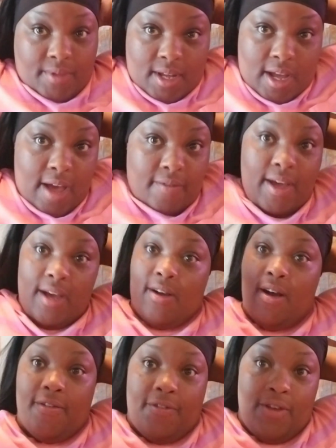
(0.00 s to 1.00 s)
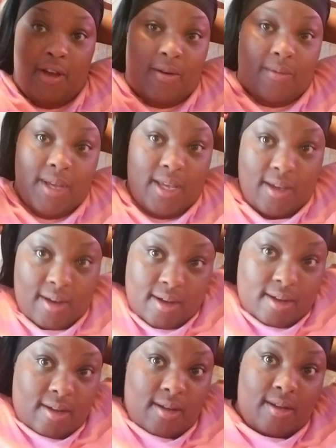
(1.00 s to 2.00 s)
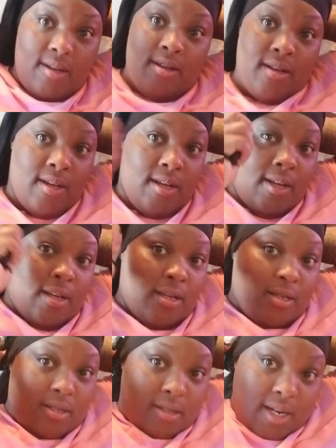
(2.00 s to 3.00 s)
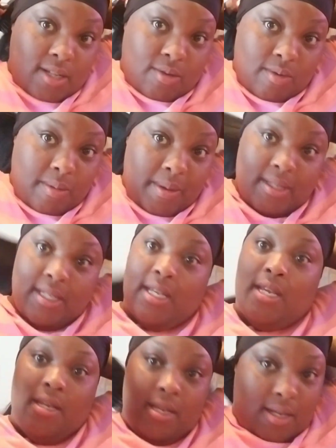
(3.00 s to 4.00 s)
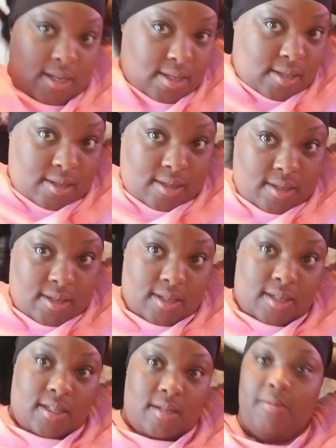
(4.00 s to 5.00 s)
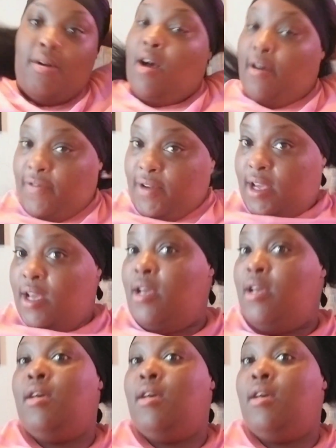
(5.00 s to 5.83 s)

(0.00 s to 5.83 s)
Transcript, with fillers: I haven't had coffee all week, y'all. So that's what we about to get. There's some coffee